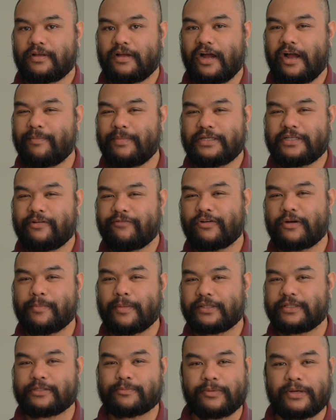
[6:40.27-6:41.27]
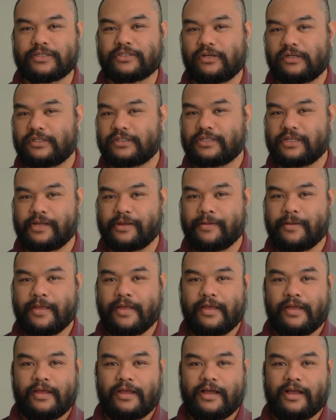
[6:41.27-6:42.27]
I'm indifferent about this price, honestly.
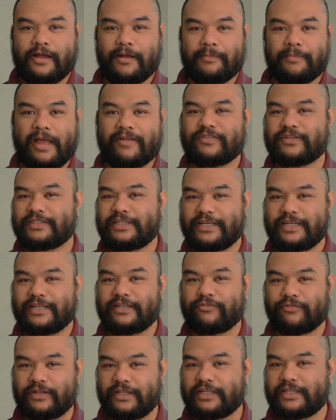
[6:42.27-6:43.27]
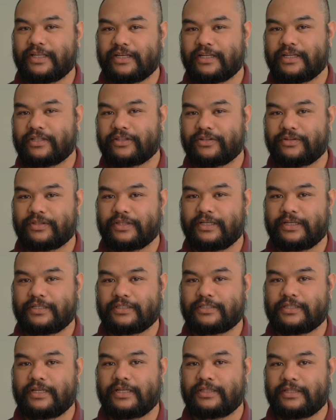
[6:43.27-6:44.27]
After sitting and really thinking through
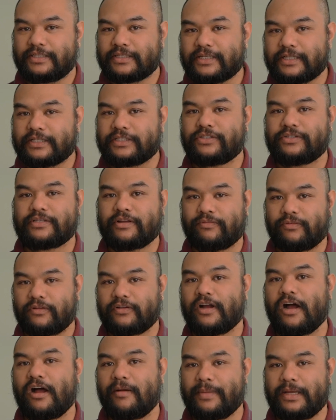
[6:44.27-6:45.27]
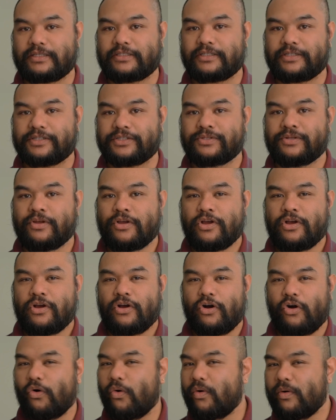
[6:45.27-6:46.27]
things and listening to several commenters,
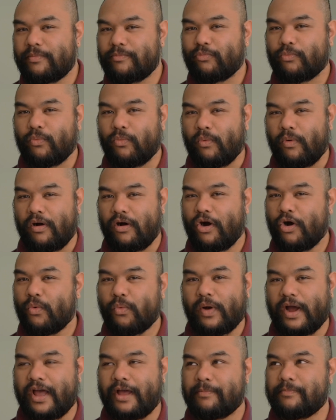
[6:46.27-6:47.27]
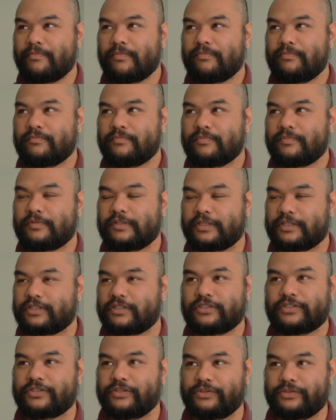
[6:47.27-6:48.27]
OM
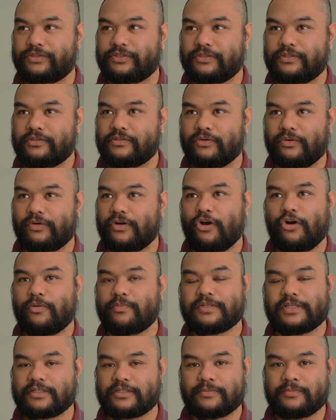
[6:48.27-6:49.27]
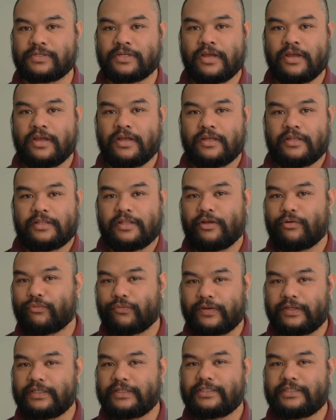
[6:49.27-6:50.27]
Digital Solutions, or OM Systems, they
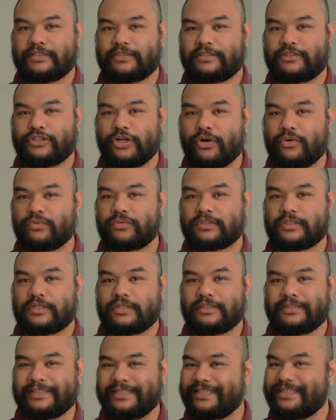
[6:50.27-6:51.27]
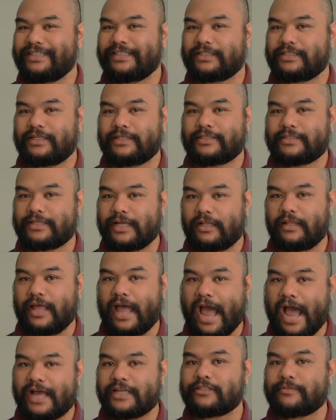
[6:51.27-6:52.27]
really don't need to sell
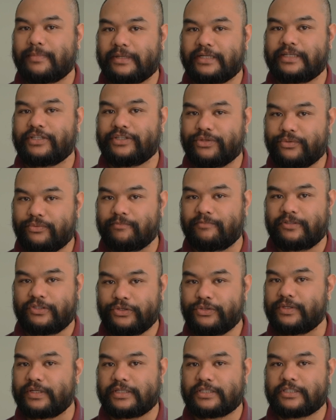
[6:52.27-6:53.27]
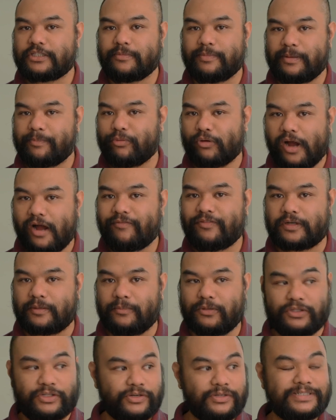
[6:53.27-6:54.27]
as many units to be
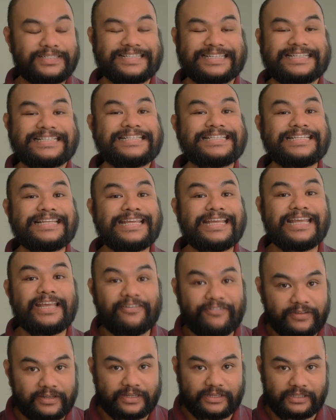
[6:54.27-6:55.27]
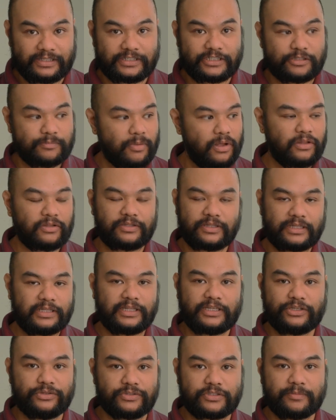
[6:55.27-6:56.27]
profitable. They're significantly smaller than they
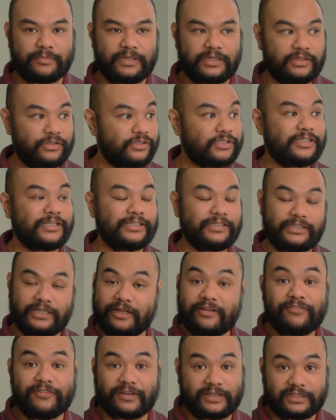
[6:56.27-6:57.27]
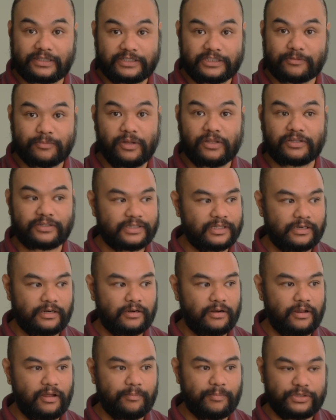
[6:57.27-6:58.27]
used to be, and they're significantly smaller
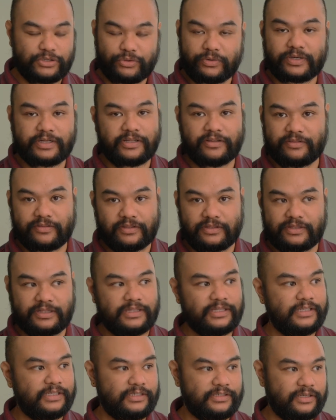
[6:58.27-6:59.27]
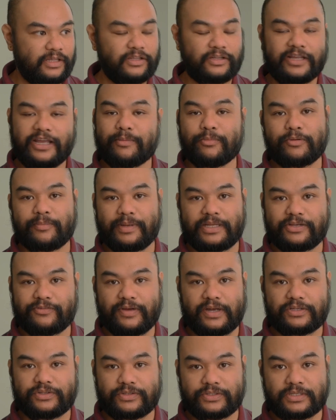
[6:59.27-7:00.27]
than a majority of these other camera
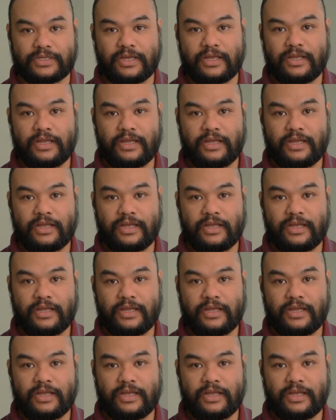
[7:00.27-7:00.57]
manufacturers.